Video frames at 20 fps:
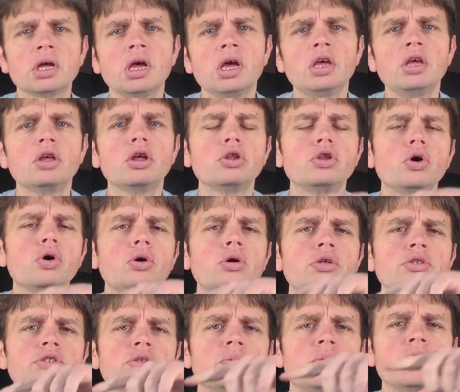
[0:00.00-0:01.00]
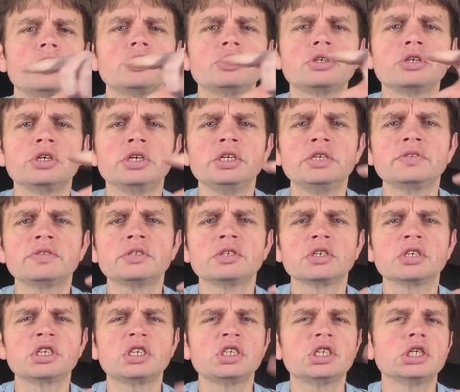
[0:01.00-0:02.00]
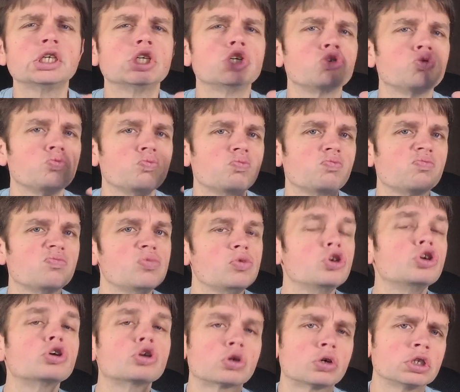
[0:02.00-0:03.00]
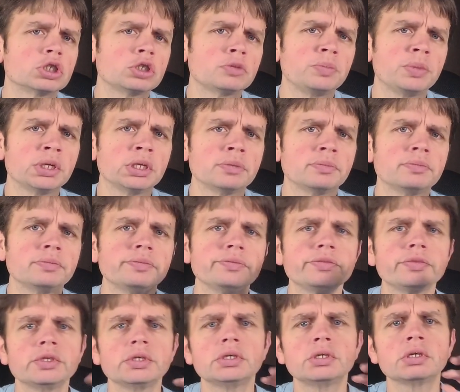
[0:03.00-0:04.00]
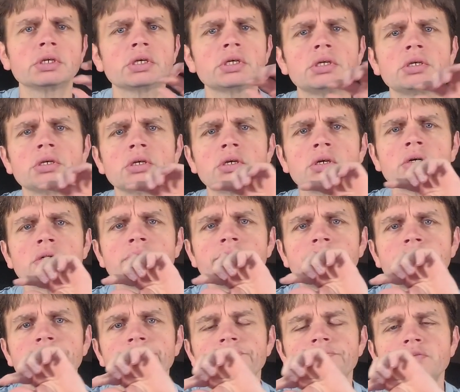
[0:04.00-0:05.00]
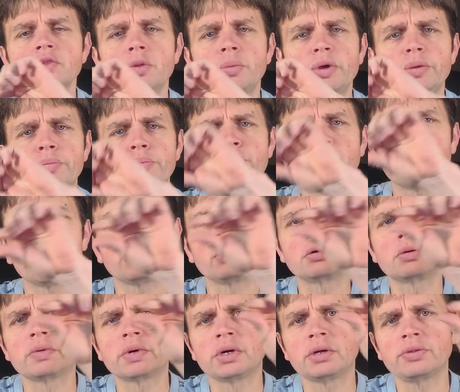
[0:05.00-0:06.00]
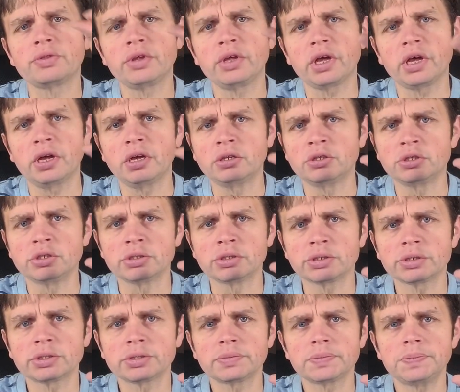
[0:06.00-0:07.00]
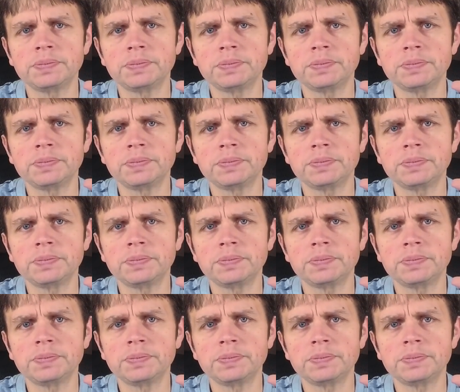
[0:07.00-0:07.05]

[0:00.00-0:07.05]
you'll notice around your leaves they'll get a little crispy. They'll be brown around the edges.